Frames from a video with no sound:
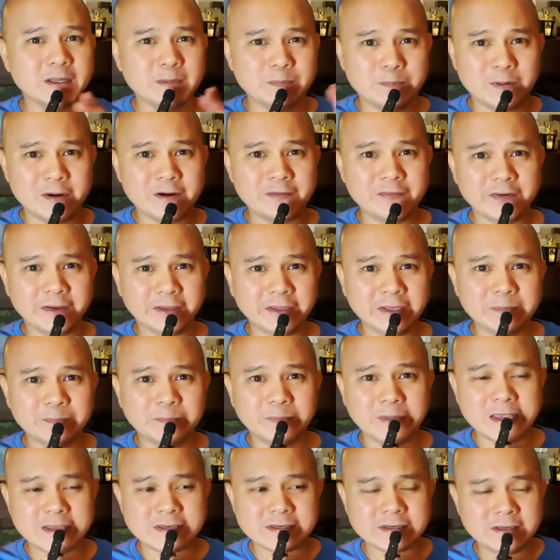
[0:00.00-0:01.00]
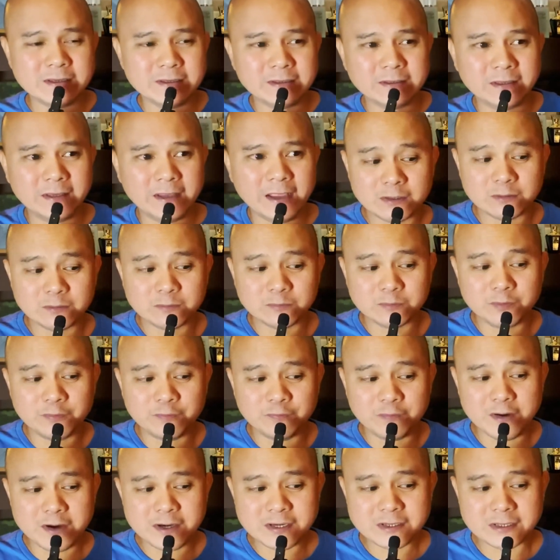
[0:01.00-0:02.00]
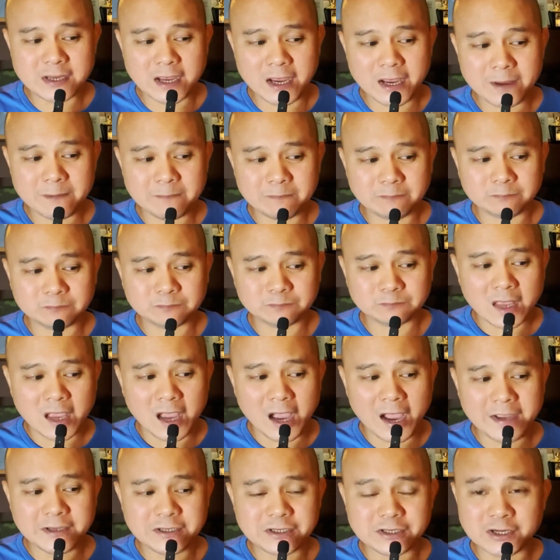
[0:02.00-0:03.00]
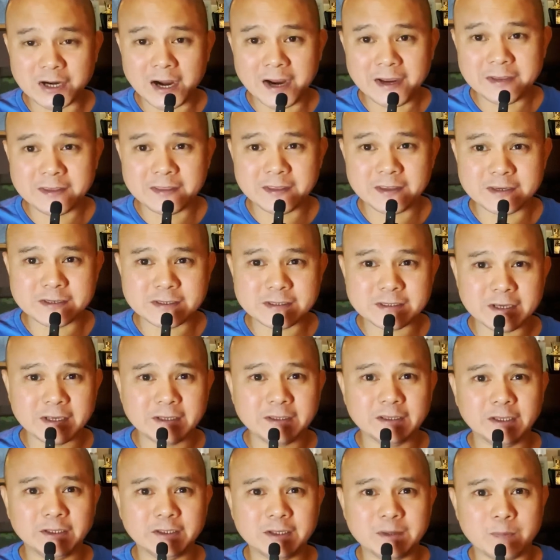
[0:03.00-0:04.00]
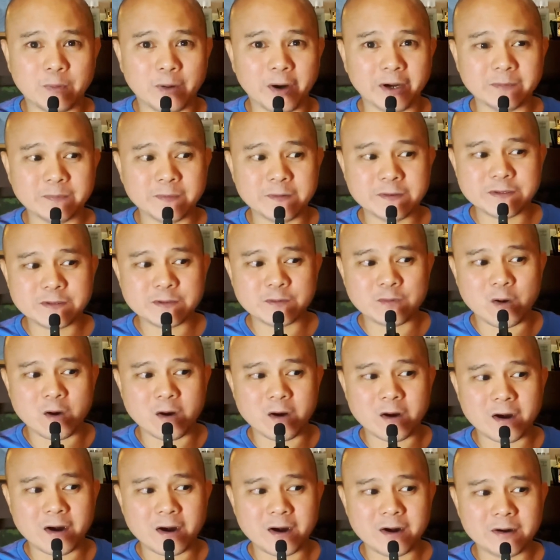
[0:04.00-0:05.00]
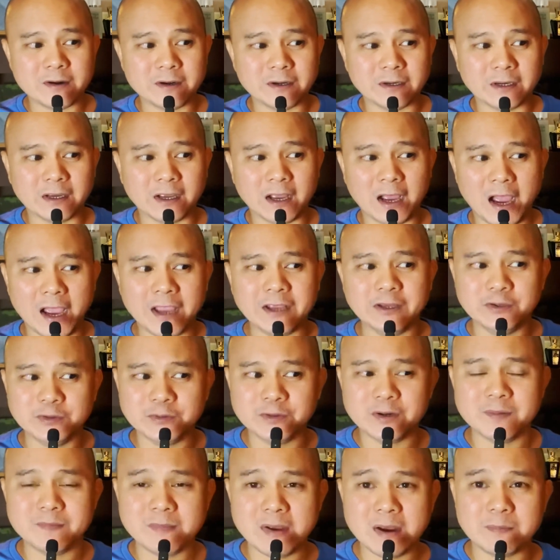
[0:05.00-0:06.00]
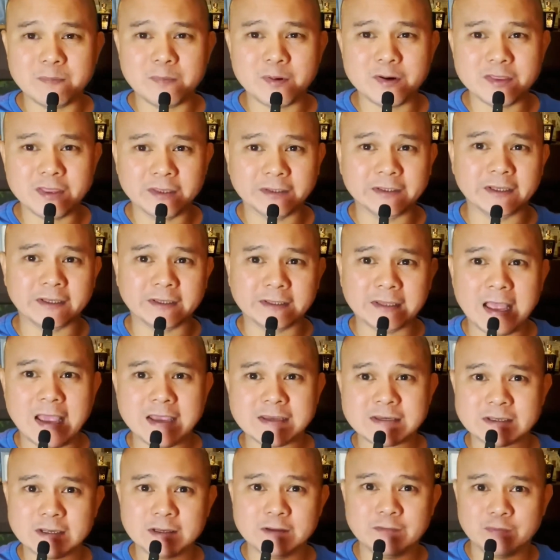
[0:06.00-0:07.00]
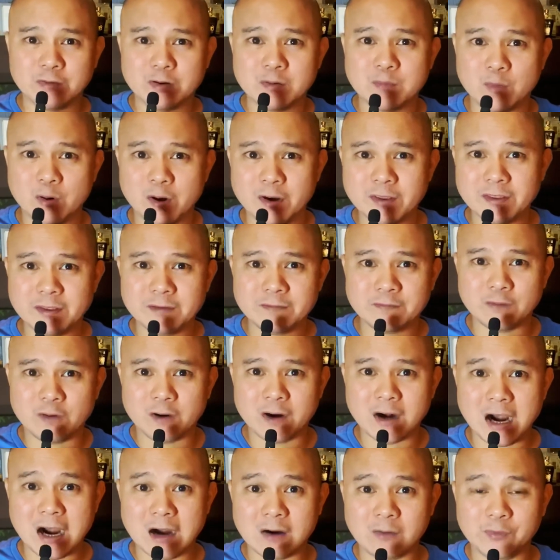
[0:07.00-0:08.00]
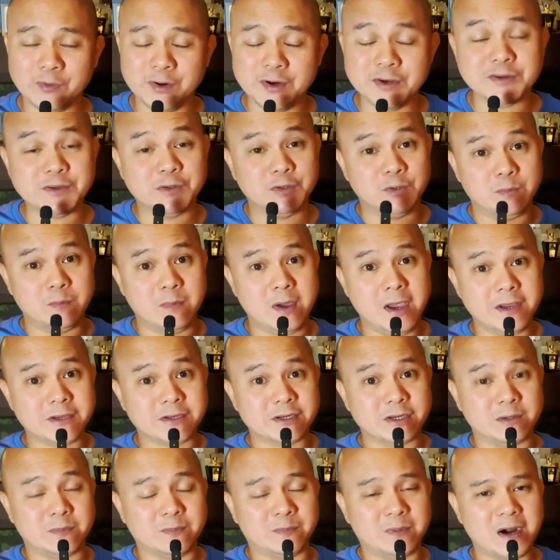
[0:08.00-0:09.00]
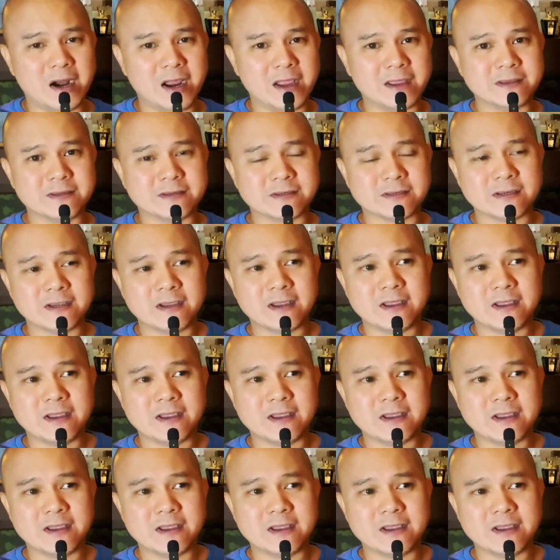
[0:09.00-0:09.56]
perfectly pleasant. The first time I tried this in the department store, I do remember that it lasted for more than 4 hours, to my surprise.